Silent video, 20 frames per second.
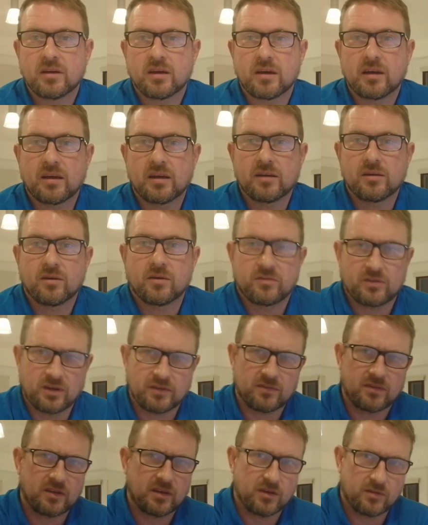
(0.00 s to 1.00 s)
and obviously
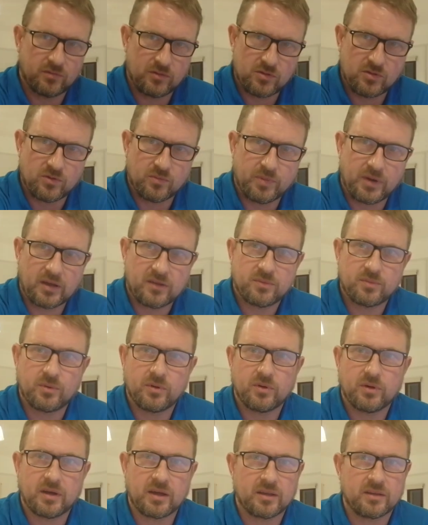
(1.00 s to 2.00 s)
you have to take your original
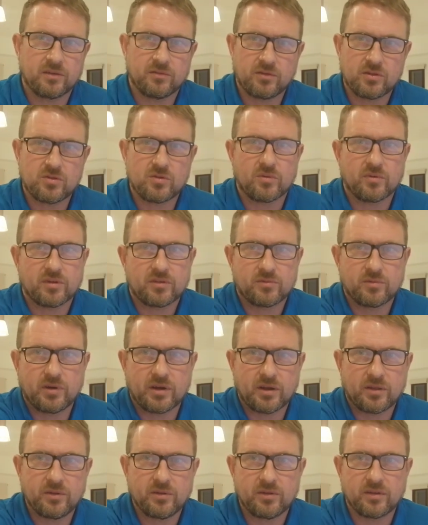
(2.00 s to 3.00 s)
passport and the original
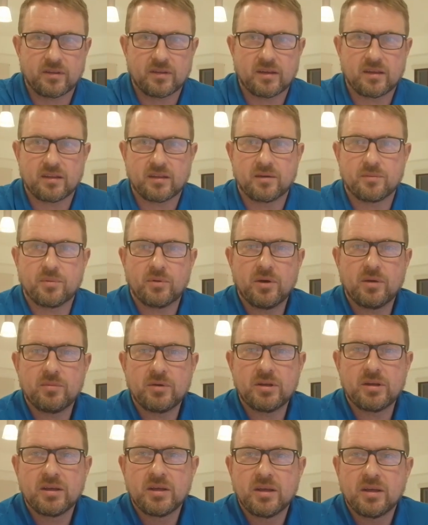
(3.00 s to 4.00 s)
resguardo the day of the
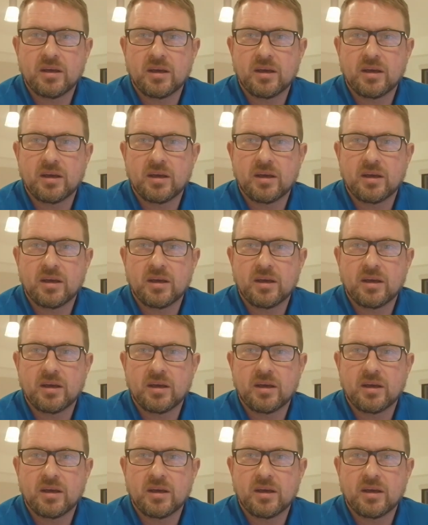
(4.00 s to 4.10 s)
appointment.